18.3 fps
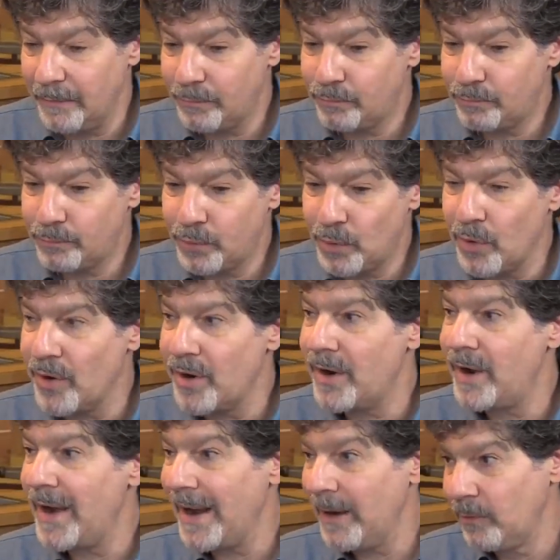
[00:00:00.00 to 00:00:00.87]

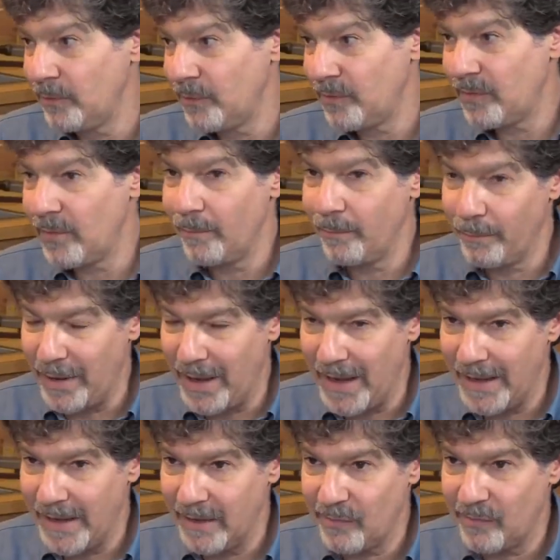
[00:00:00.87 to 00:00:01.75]
pronounced
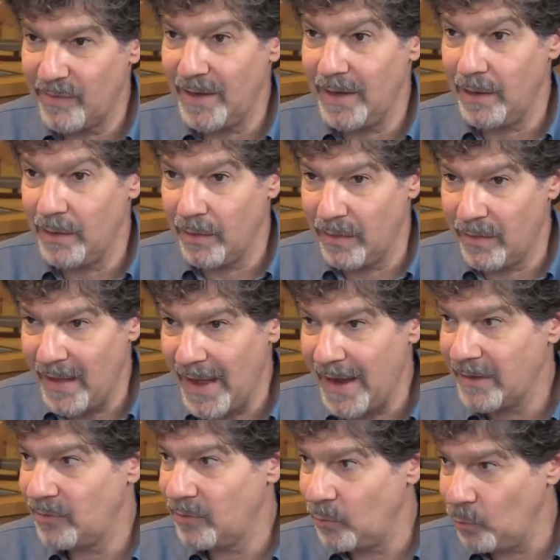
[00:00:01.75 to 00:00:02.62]
bias in
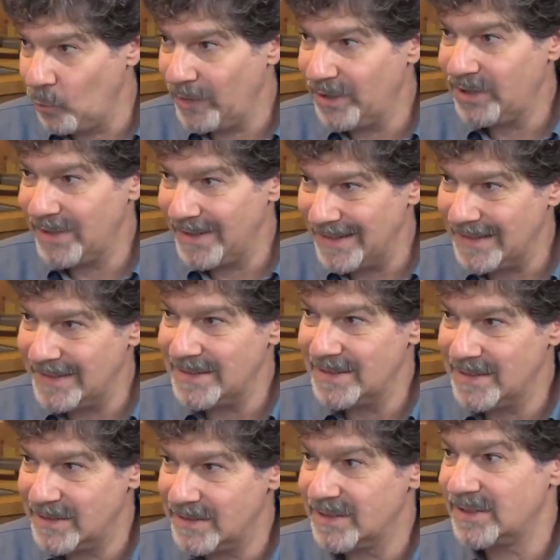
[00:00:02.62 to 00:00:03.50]
that which
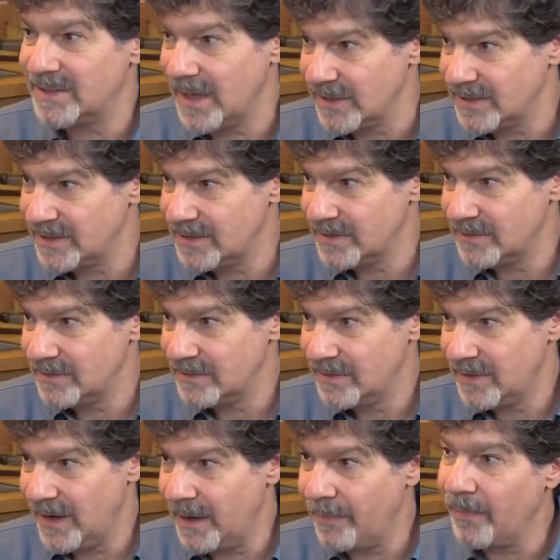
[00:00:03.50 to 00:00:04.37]
is discussed.
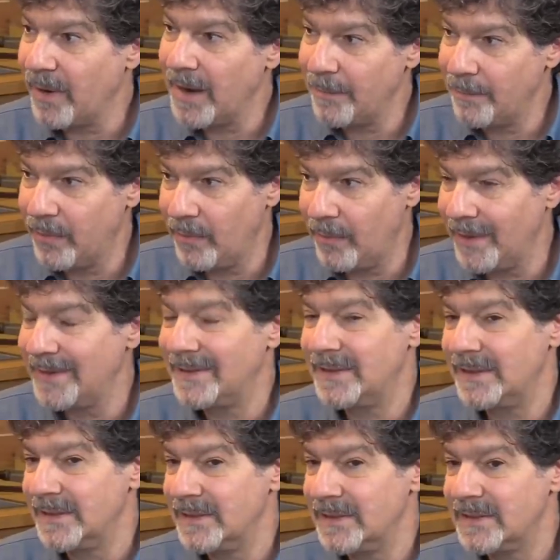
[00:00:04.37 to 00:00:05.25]
And my
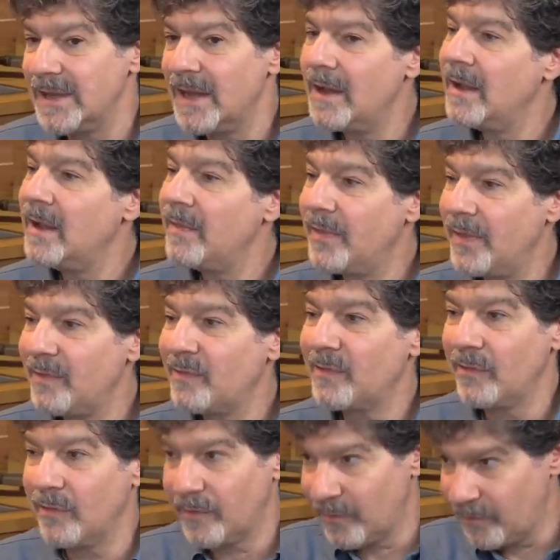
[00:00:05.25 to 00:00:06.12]
point is,
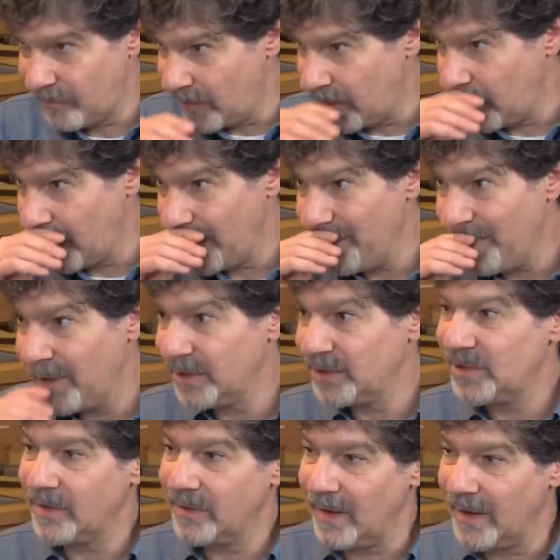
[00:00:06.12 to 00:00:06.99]
this looks very
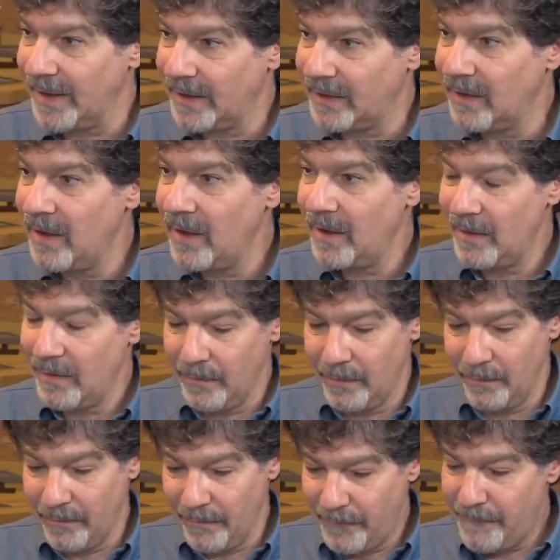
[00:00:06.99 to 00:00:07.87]
much like
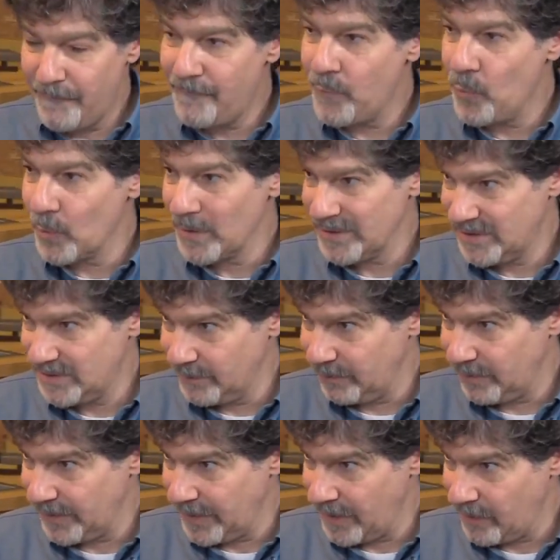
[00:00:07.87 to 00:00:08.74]

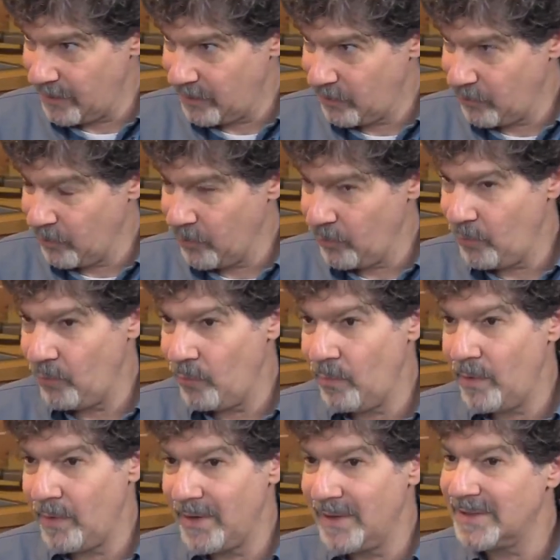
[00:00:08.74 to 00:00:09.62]
forcibly,
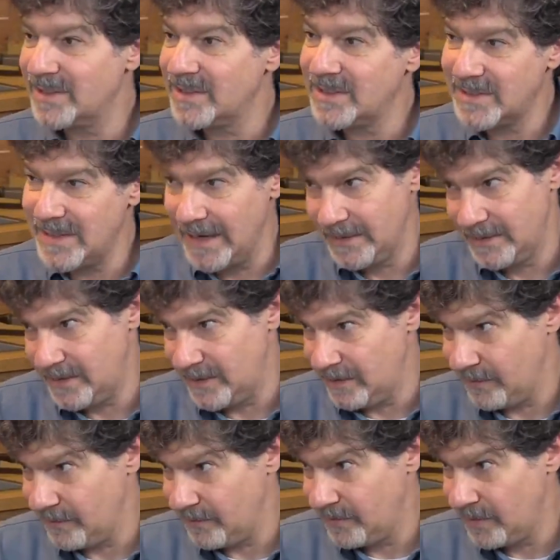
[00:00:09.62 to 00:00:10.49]
through
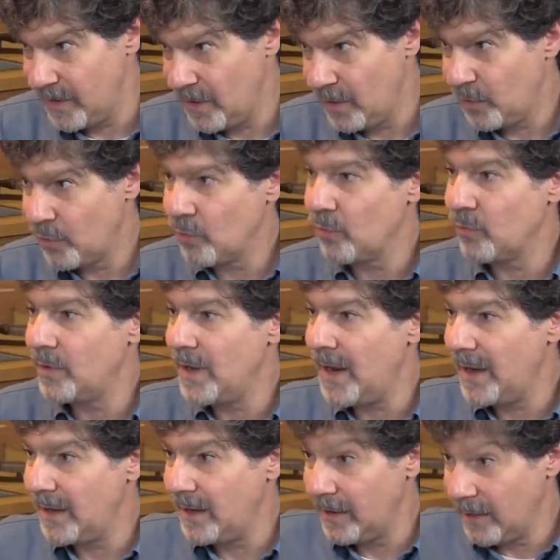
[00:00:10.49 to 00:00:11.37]
incentive,
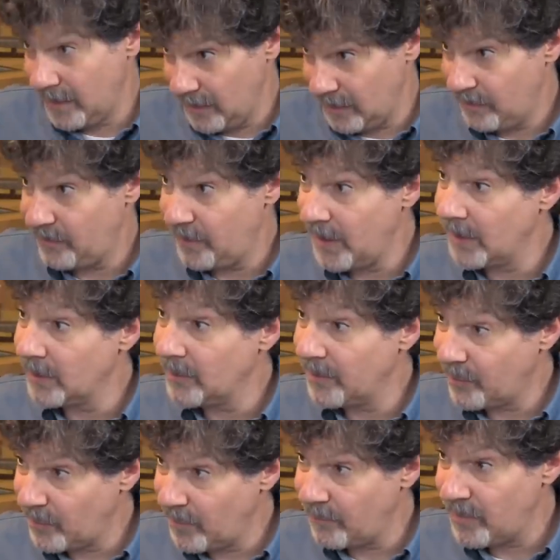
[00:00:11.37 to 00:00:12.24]
creating
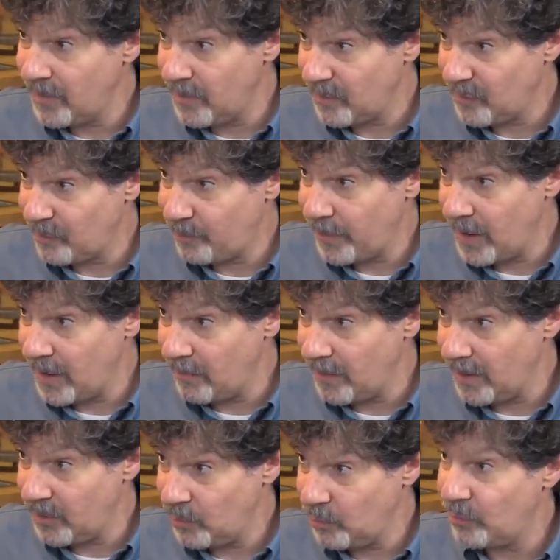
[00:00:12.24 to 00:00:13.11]
Confederates of the
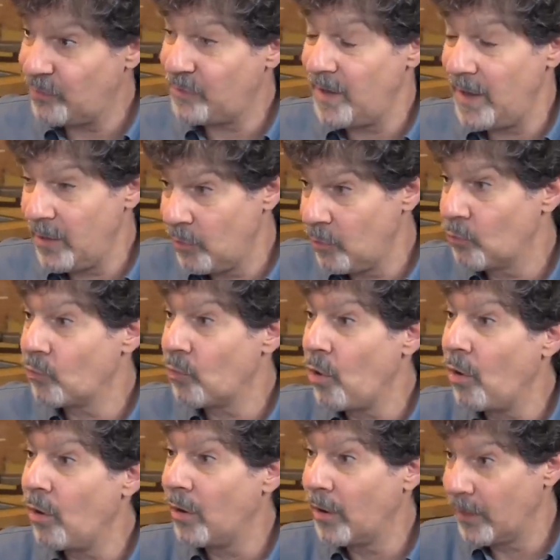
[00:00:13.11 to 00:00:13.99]
experiment who say the
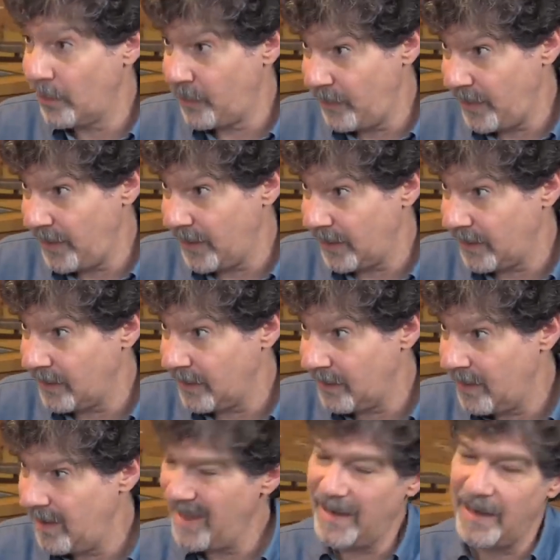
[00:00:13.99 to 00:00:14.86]
wrong thing.
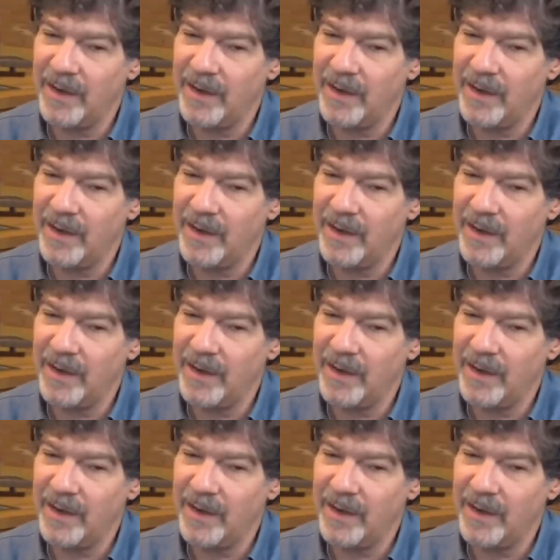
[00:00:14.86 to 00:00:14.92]
And it